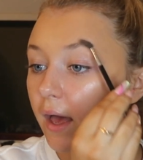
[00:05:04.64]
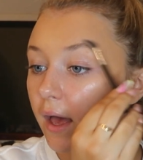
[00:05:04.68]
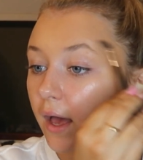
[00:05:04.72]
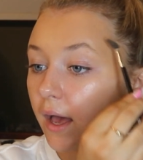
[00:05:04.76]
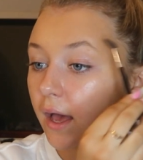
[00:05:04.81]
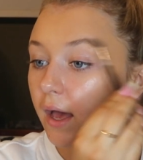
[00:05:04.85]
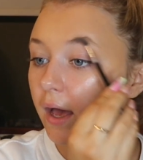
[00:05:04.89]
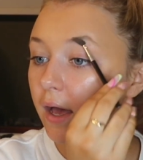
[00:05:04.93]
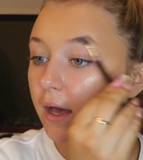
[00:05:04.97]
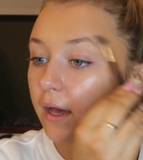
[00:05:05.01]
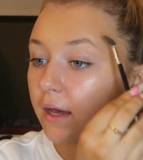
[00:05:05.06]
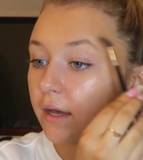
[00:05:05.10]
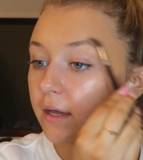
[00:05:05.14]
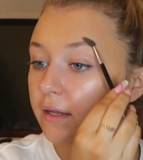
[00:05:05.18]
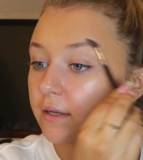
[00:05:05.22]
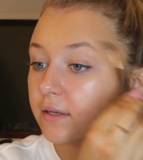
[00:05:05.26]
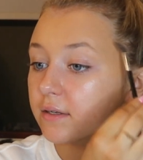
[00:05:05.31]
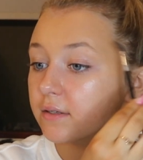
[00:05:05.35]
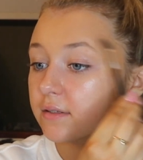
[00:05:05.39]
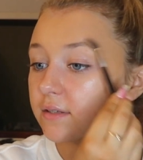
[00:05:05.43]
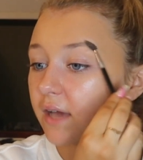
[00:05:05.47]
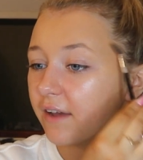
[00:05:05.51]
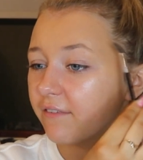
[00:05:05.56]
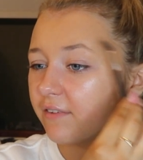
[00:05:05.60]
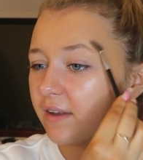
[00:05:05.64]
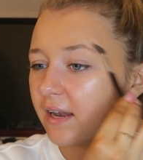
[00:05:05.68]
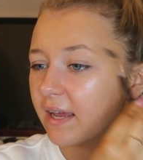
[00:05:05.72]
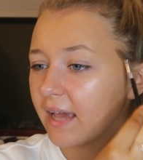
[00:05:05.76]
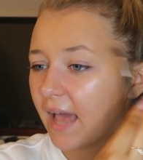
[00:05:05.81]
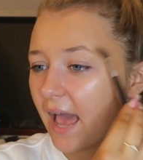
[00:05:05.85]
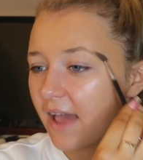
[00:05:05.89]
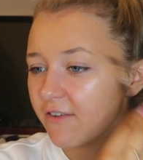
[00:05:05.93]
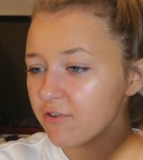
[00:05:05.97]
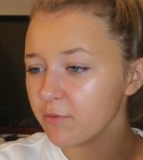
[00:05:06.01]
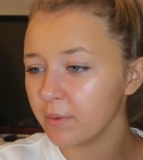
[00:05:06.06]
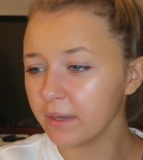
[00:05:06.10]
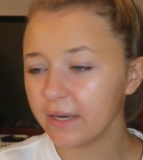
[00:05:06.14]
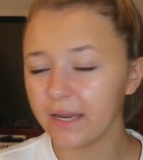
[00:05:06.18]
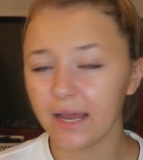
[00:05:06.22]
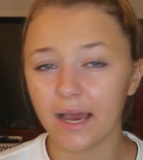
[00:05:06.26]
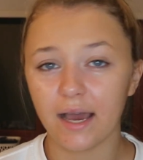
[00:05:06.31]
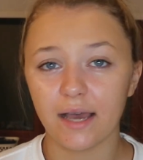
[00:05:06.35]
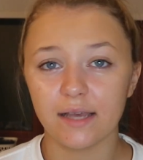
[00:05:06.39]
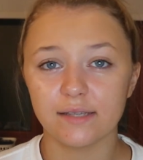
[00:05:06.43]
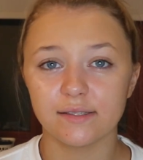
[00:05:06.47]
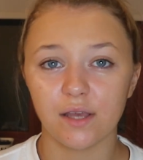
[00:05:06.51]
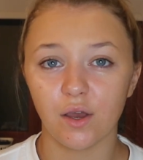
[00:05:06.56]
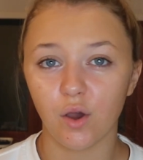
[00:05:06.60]
And I feel like everybody
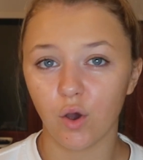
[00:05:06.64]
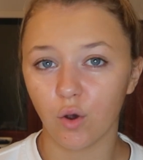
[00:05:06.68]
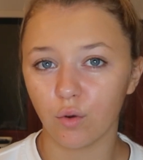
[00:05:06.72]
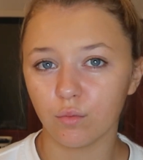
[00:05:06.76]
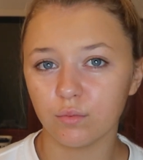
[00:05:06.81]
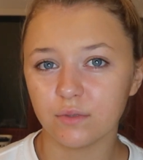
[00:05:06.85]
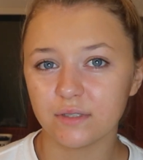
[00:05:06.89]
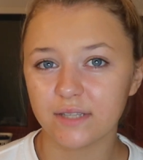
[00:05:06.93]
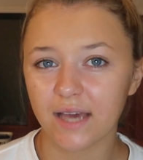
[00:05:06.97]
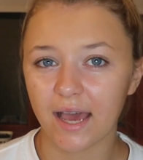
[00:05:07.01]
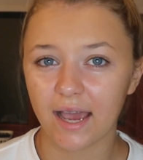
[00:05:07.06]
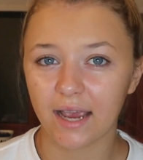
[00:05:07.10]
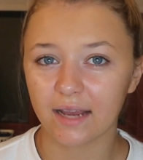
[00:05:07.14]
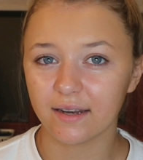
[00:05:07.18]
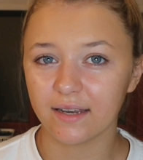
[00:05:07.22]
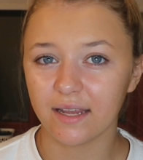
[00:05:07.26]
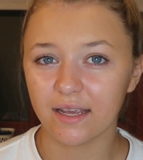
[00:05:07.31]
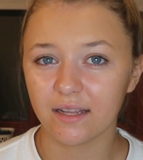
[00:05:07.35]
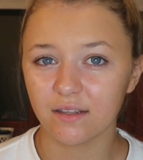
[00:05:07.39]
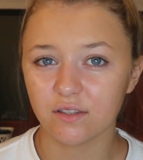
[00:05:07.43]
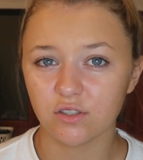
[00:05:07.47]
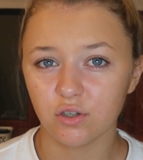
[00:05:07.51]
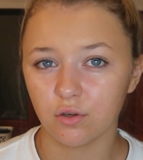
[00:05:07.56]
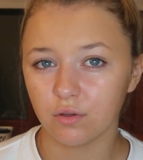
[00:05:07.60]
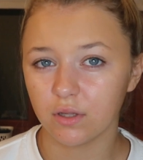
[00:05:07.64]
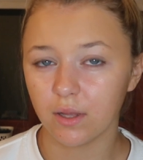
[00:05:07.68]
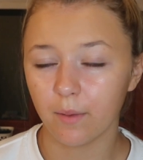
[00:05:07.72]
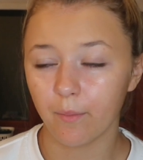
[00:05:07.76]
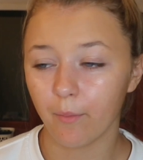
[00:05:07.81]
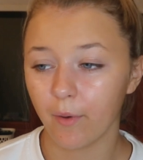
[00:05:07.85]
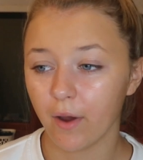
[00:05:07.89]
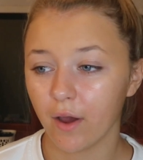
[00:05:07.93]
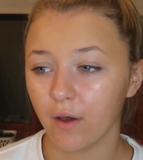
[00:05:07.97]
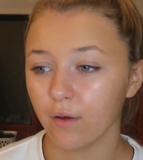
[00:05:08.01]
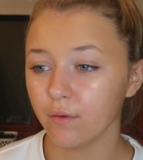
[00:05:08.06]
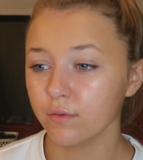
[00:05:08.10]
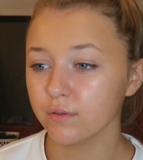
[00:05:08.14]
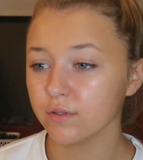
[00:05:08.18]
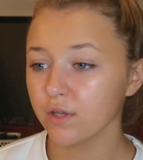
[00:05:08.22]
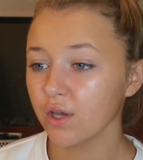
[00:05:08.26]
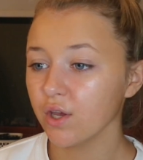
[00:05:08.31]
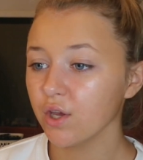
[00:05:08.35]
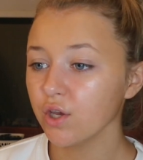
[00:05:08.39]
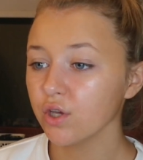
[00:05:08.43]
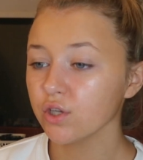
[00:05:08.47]
has their own technique to doing their brows.